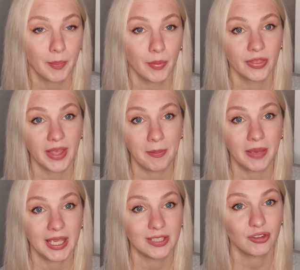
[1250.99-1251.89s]
put
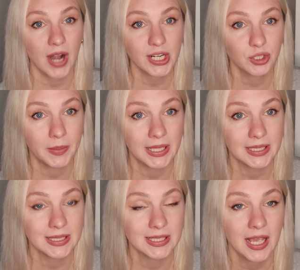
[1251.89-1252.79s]
them in trash
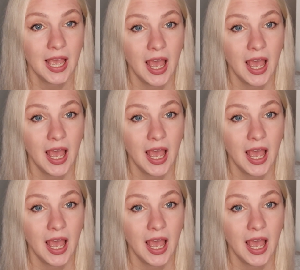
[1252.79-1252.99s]
bins,